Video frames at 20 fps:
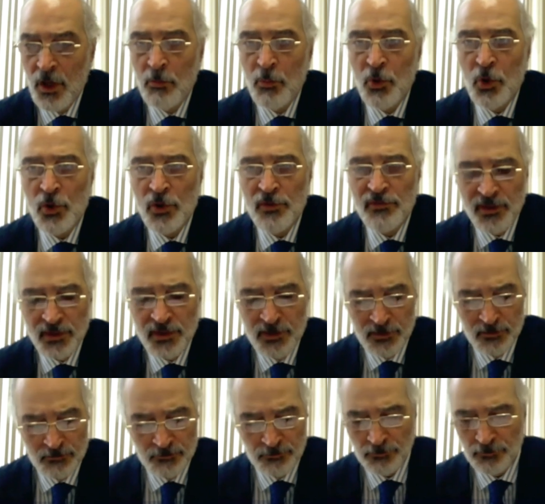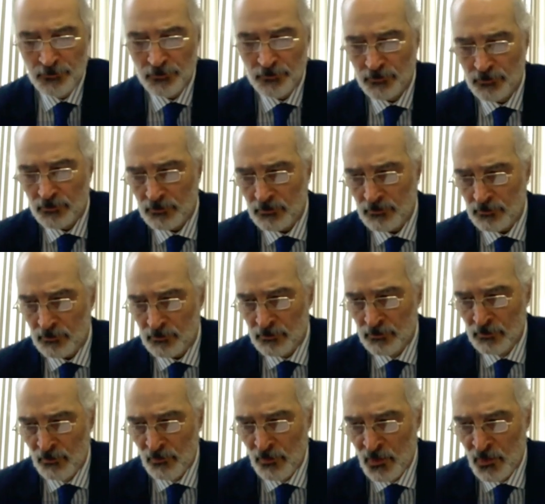rather than the power of
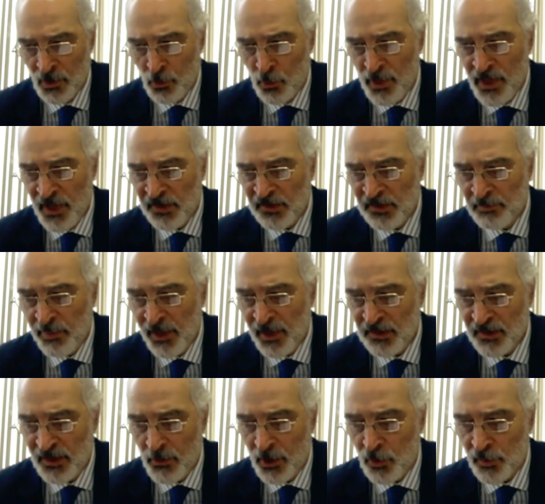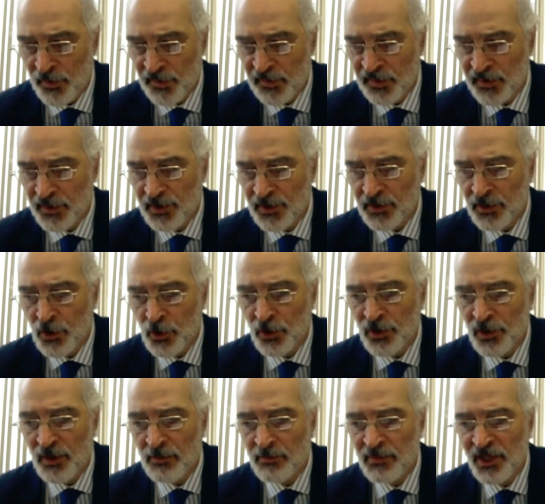law and the power of justice.
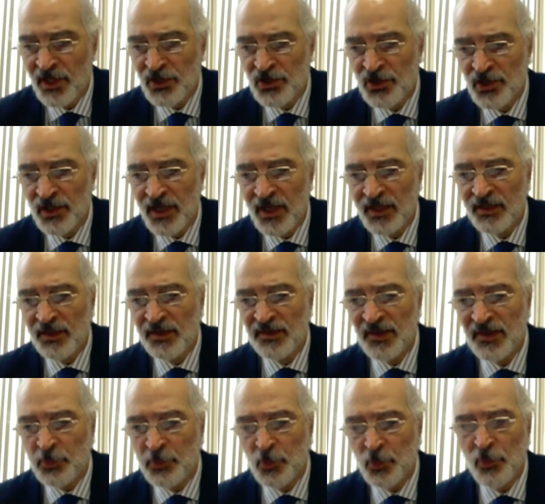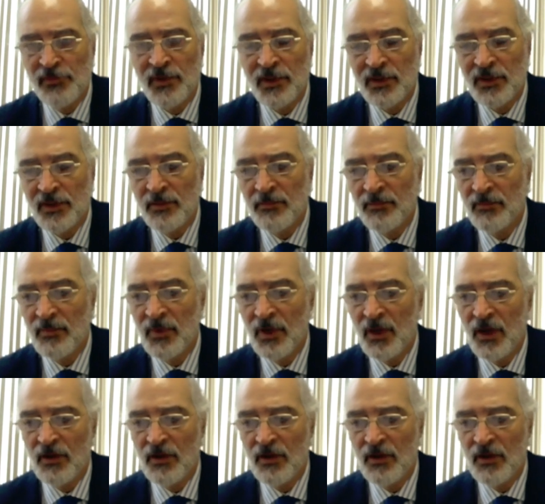Moreover,